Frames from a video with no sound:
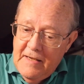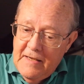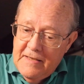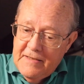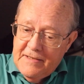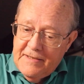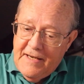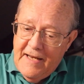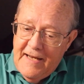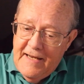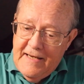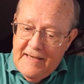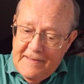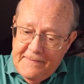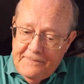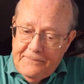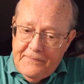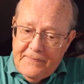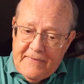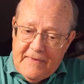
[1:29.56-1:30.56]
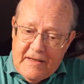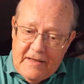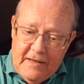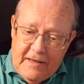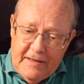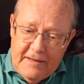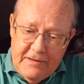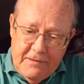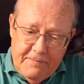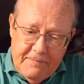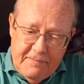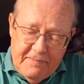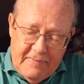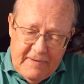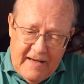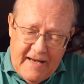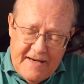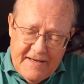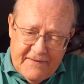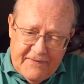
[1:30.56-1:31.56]
today,
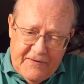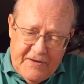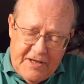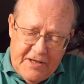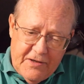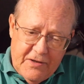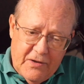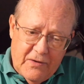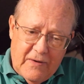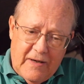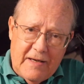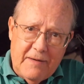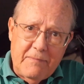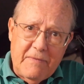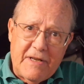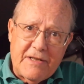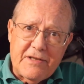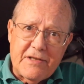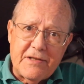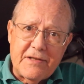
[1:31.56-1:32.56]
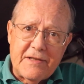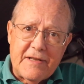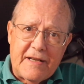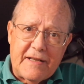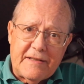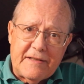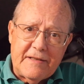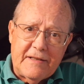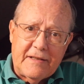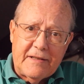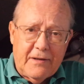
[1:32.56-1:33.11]
last video I mentioned that,